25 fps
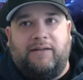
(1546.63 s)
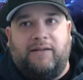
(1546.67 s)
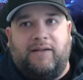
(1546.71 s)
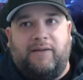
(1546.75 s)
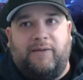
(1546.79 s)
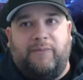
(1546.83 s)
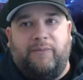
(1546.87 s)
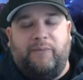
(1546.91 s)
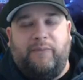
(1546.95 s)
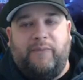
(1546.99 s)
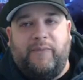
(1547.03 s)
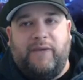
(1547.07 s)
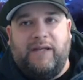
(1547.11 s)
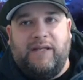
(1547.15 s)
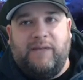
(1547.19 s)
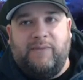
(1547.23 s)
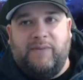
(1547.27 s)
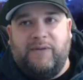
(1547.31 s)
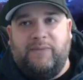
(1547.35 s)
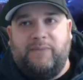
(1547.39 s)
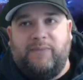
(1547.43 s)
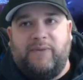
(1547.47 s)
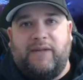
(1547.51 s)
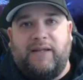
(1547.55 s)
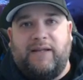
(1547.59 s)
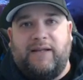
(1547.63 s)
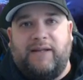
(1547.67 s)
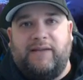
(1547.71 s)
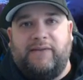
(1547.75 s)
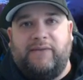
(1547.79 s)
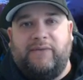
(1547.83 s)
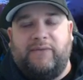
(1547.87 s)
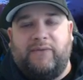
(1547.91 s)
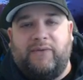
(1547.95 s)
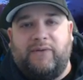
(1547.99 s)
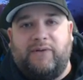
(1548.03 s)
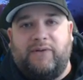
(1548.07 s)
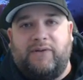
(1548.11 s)
Maybe
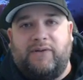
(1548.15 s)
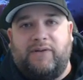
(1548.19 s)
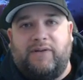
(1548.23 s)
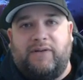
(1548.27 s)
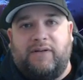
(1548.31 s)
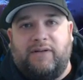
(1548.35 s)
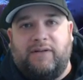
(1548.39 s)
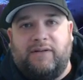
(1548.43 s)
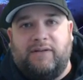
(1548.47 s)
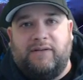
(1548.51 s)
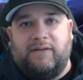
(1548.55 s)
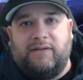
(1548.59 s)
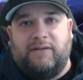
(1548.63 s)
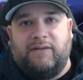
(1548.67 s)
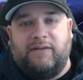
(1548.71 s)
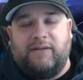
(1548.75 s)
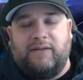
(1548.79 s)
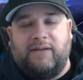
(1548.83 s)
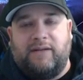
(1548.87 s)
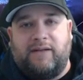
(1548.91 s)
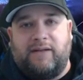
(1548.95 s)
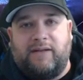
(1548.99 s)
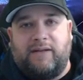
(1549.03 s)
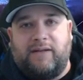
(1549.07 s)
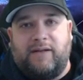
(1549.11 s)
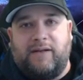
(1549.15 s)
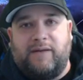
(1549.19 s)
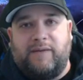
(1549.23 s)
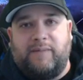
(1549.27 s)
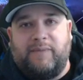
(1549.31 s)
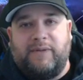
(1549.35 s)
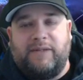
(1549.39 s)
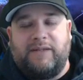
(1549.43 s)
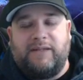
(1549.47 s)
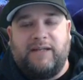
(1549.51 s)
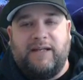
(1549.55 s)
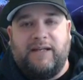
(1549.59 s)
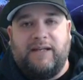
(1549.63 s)
plants for
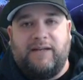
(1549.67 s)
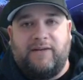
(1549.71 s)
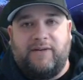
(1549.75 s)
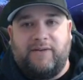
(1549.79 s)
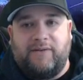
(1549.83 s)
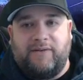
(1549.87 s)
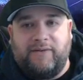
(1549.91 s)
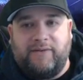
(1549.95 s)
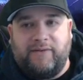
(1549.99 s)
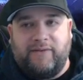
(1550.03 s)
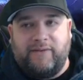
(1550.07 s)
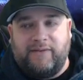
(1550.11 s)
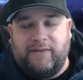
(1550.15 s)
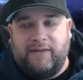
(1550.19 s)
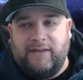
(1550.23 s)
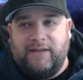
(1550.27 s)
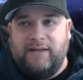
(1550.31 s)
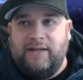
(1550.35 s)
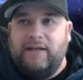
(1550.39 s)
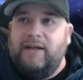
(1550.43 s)
potatoes.